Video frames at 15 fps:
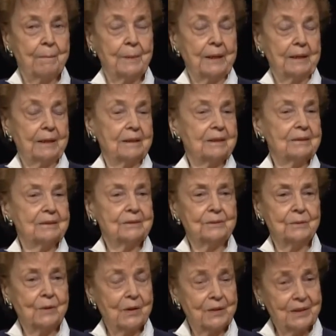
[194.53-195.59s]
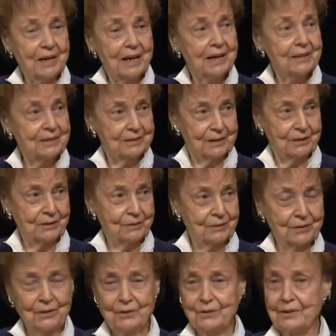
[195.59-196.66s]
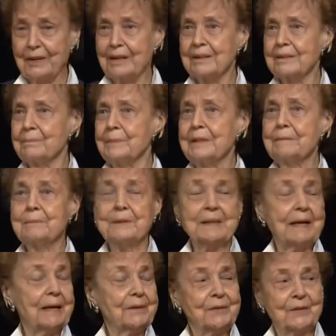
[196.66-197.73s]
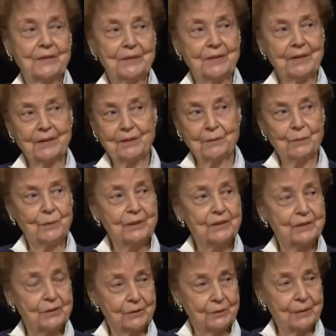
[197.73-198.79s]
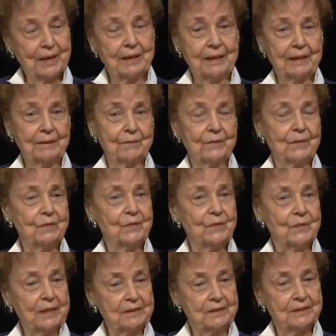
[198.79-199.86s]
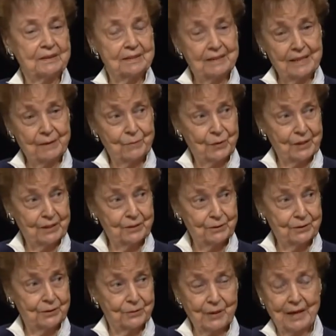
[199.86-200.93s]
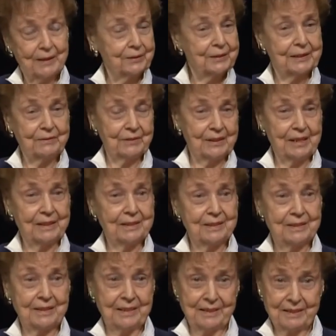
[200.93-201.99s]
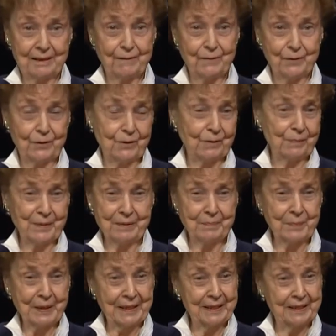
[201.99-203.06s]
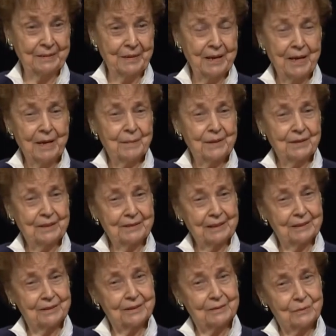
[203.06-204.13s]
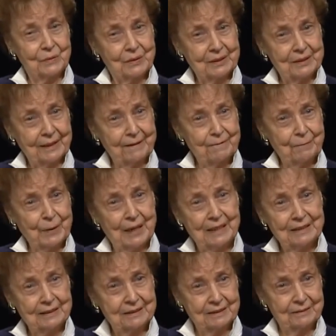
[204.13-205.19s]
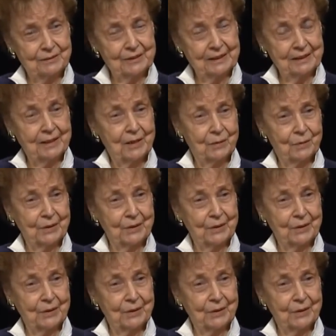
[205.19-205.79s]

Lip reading: But you are not alone. There are people out there that are with you and have felt the same way you do. I don't even like to say suffer or been in pain, because I look at life positively.